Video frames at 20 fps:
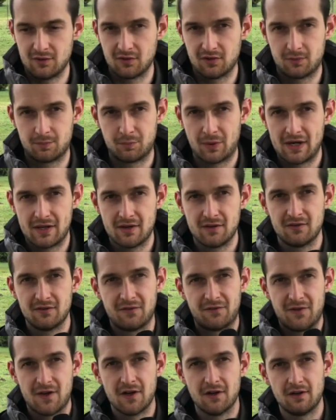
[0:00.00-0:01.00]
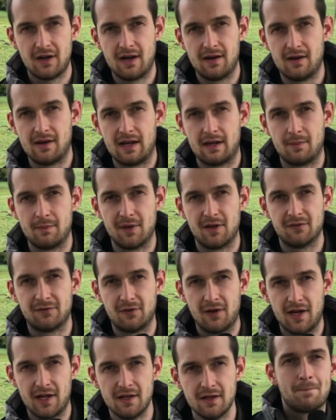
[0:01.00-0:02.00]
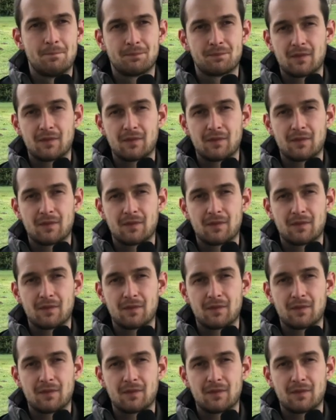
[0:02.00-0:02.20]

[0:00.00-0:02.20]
spreading fear and a bit afraid,